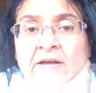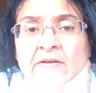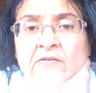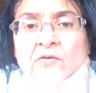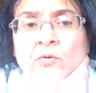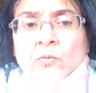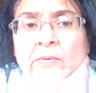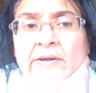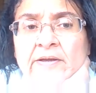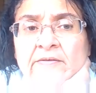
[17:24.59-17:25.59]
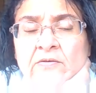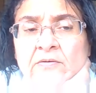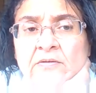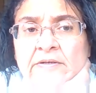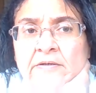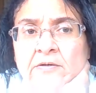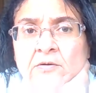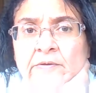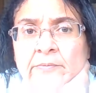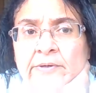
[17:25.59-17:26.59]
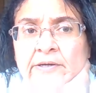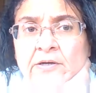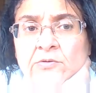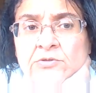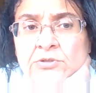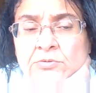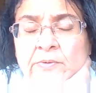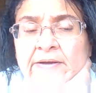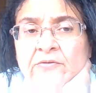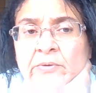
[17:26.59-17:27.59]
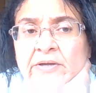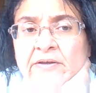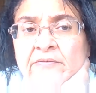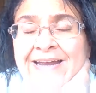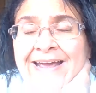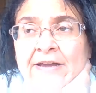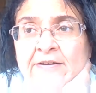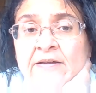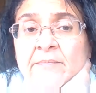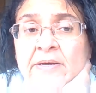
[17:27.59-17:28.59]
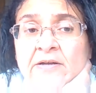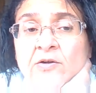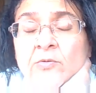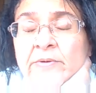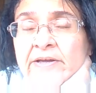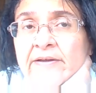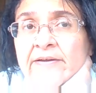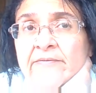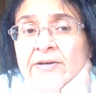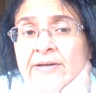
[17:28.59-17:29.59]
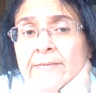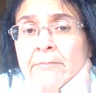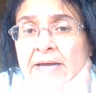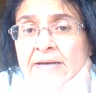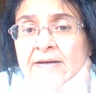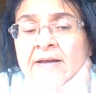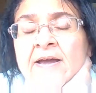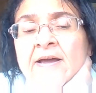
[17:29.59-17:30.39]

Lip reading: So we certainly know that we can go two ways. We can give an antiemetic or we can give an emetic.